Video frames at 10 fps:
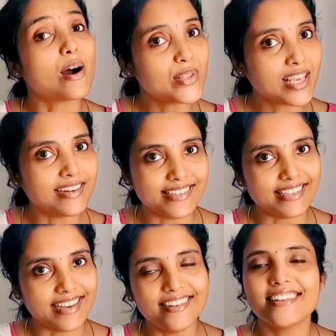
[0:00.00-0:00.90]
they are
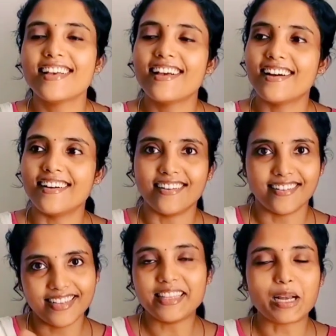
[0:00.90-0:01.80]
designed
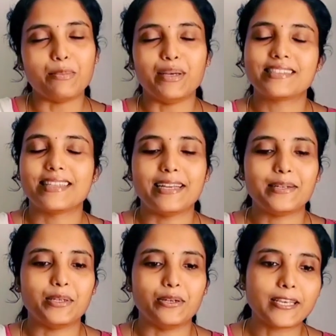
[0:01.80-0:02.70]
in the coming slide.
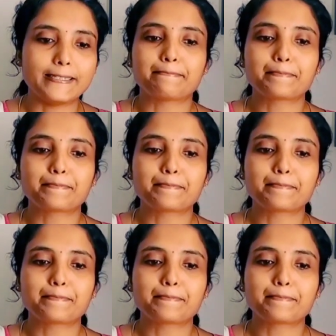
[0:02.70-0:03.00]
Okay.